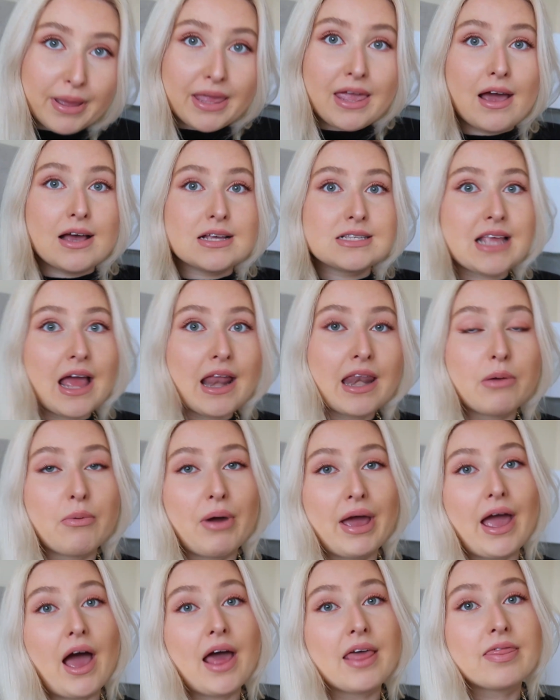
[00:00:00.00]
But yes,
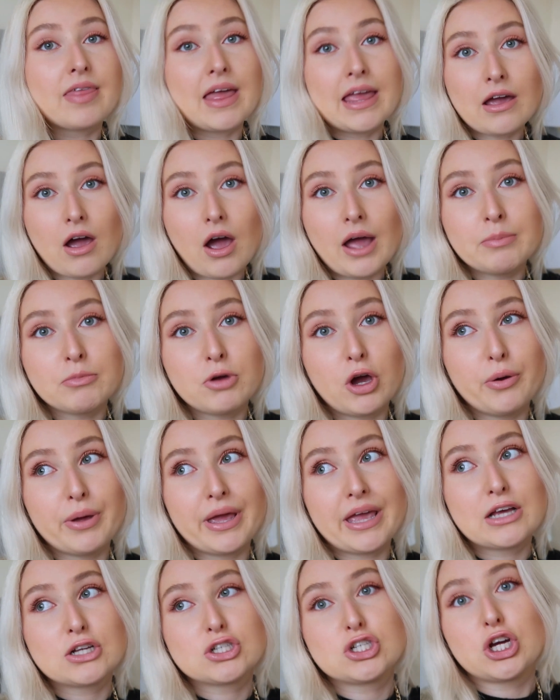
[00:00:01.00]
anyway, I think I'm
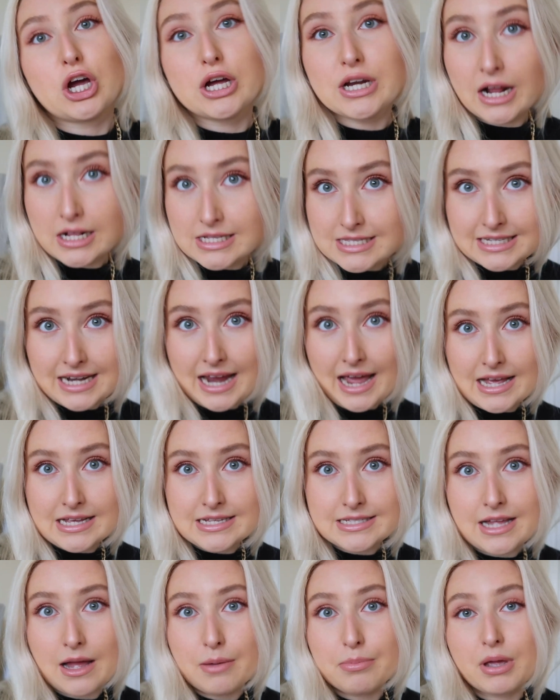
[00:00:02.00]
going to go
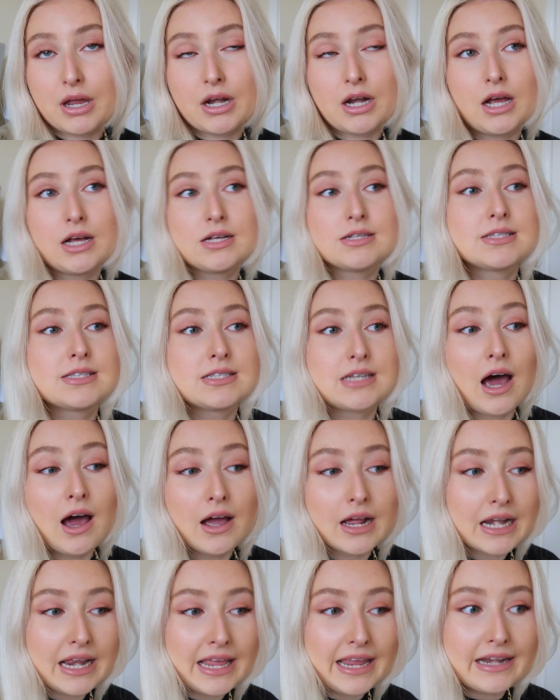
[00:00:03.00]
downstairs. I'm gonna
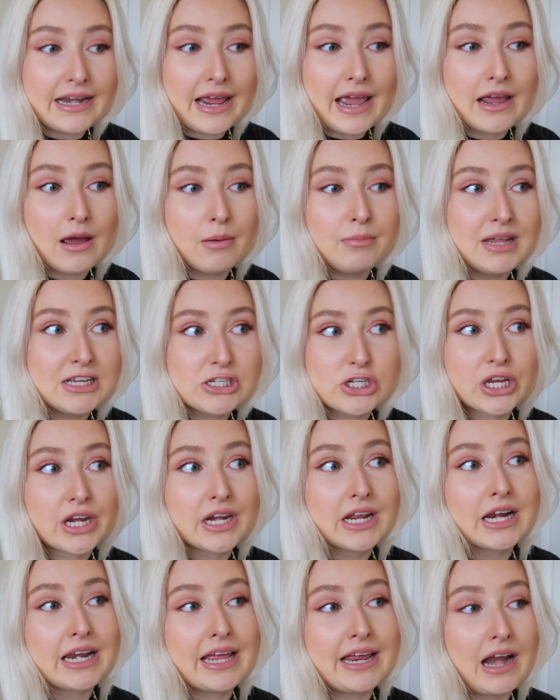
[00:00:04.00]
start cleaning. I'm literally
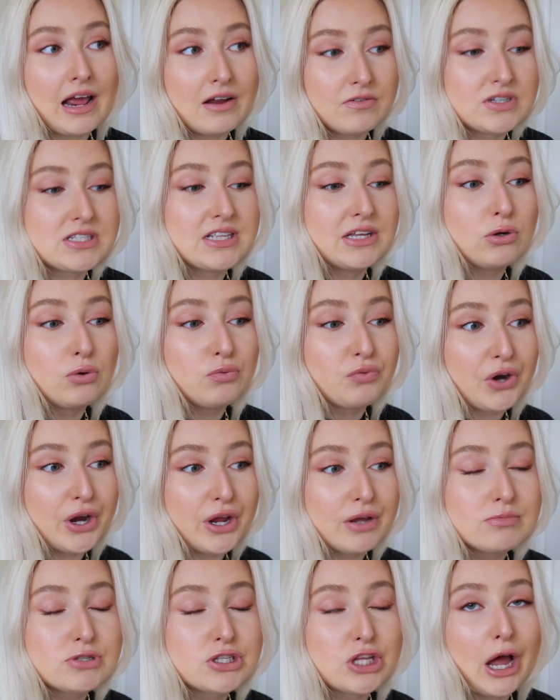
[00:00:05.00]
gonna clean every single
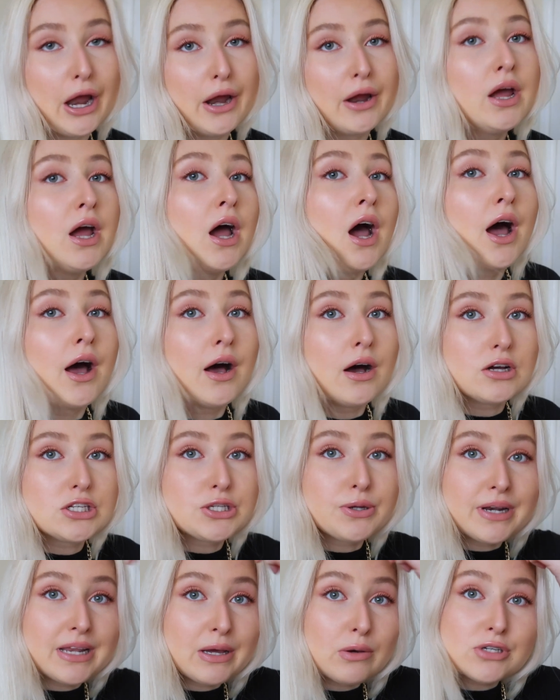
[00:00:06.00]
room, so I'll
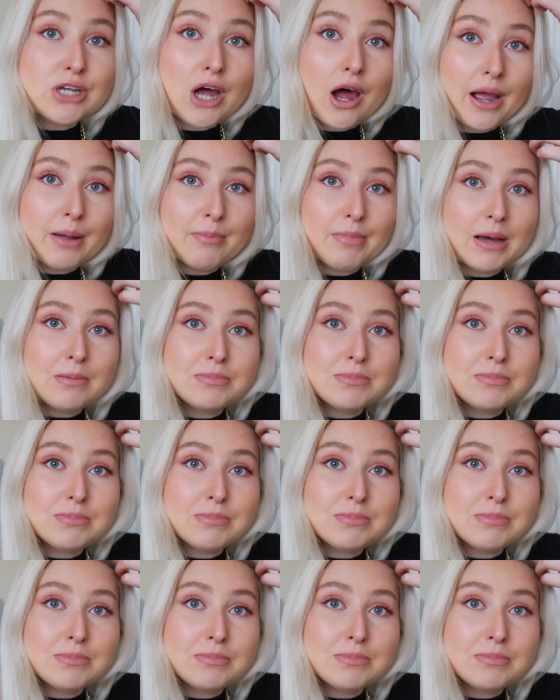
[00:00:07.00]
do a little time